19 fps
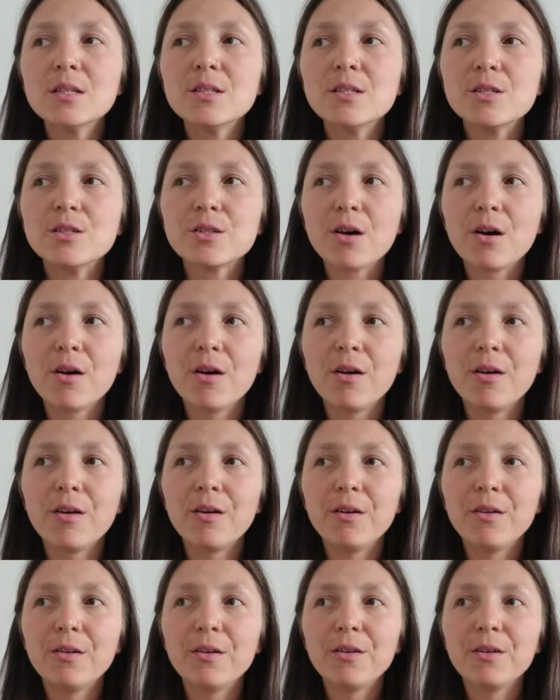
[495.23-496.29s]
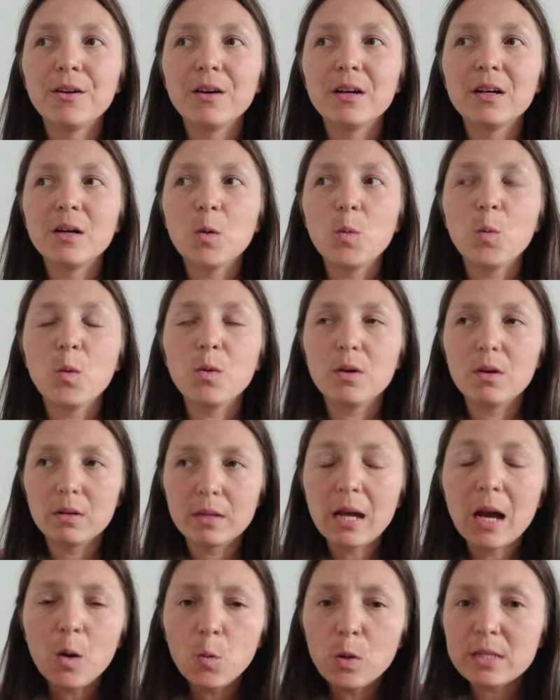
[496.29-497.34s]
So
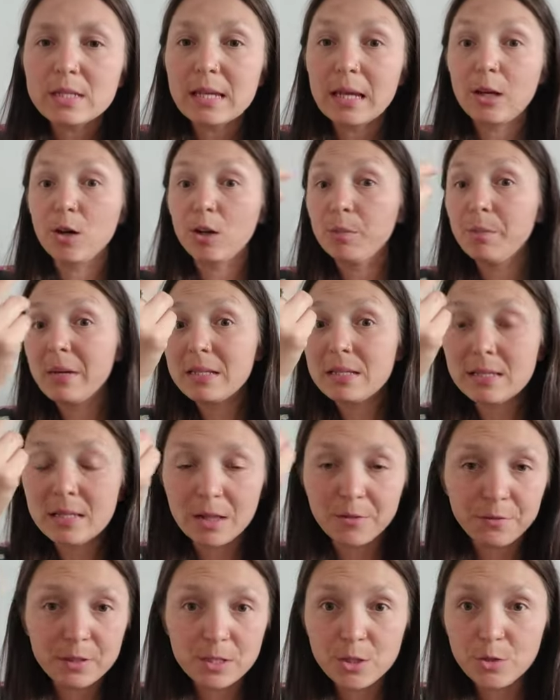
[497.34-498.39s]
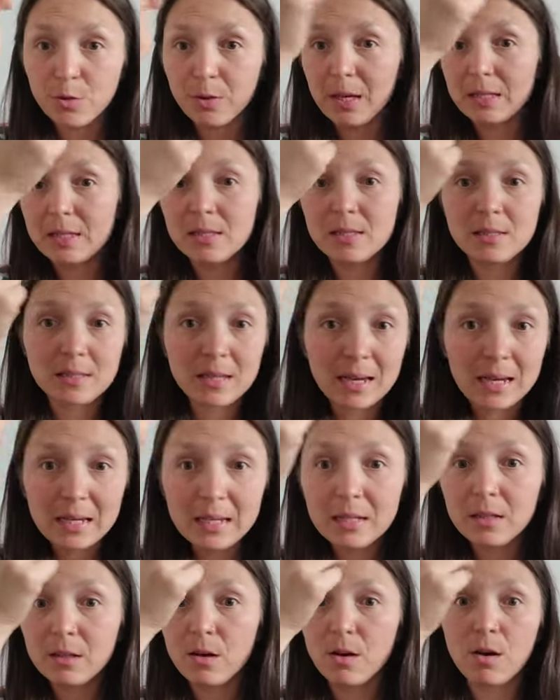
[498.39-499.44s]
yeah, once I got myself into that
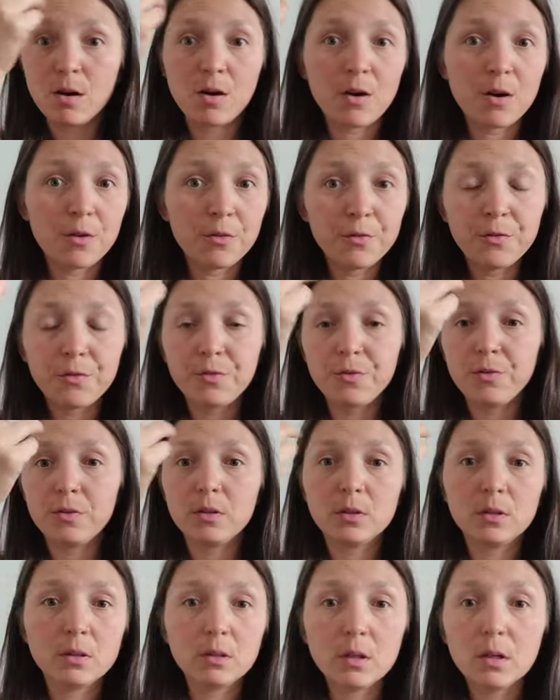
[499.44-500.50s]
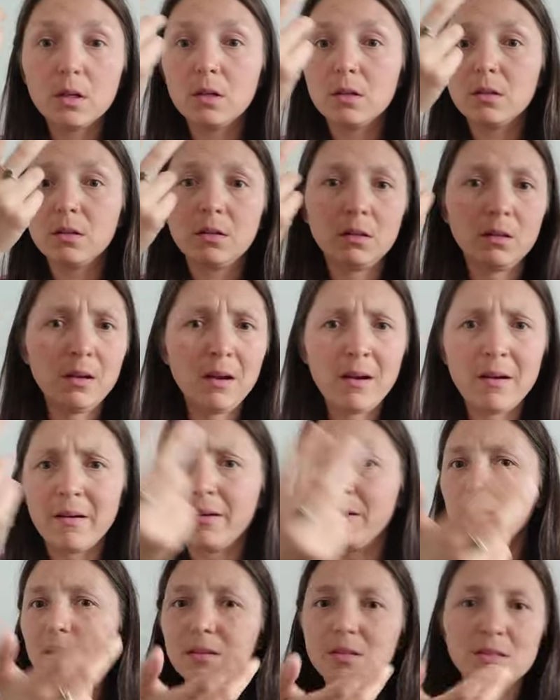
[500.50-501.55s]
state of,
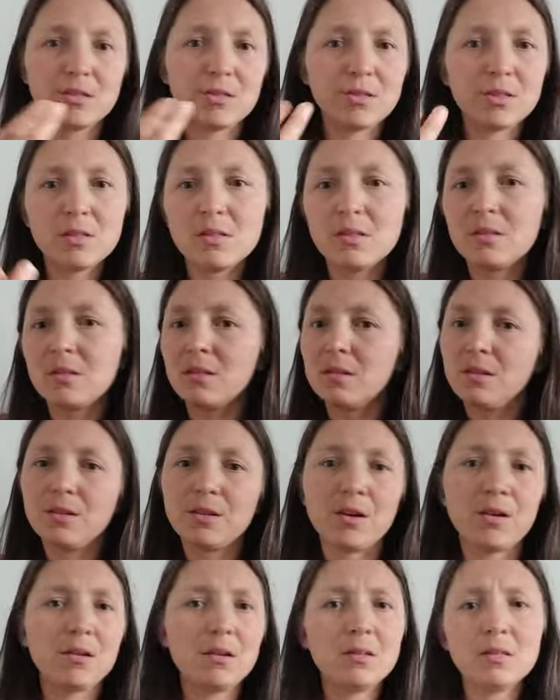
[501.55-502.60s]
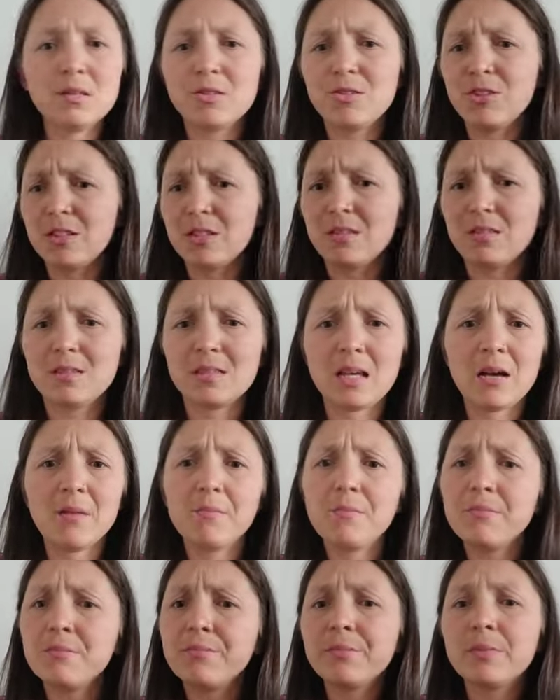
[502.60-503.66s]
yeah, it's just, you know, it's just
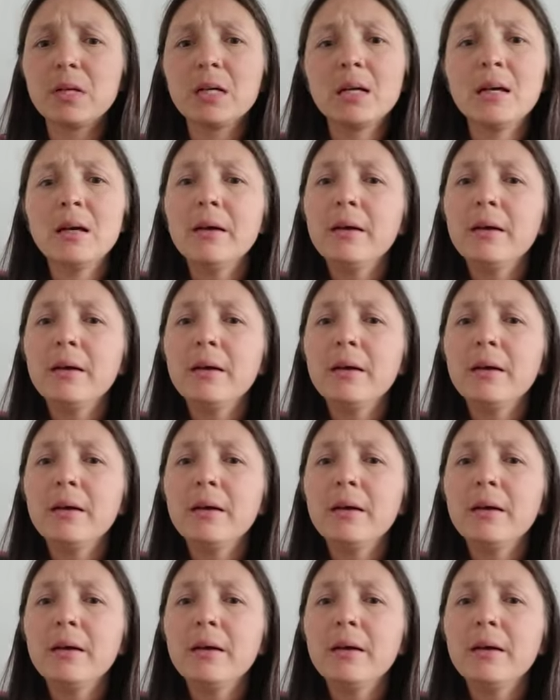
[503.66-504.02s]
some